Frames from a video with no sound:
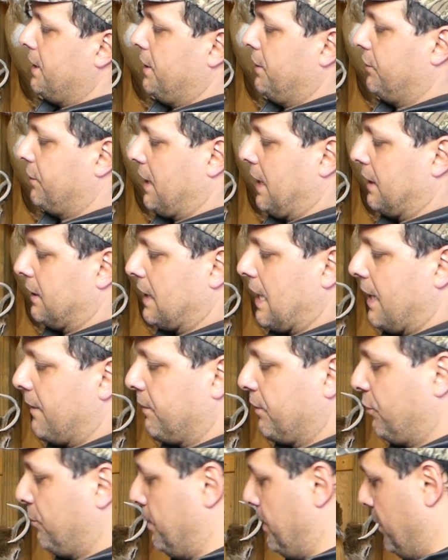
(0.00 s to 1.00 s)
He's got a lot of
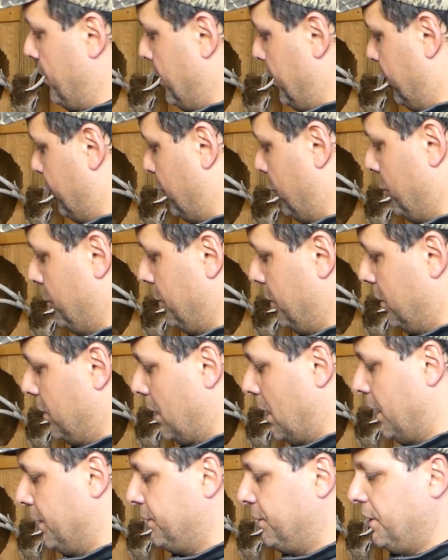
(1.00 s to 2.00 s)
experience doing
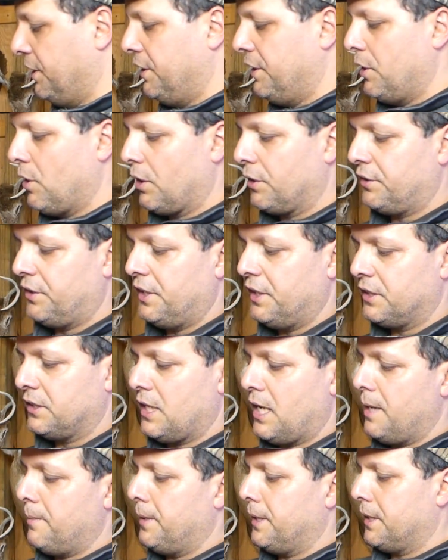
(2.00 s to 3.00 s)
DDRT
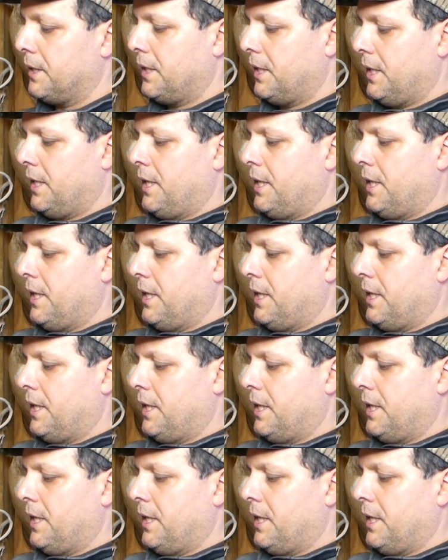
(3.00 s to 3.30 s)
climbing,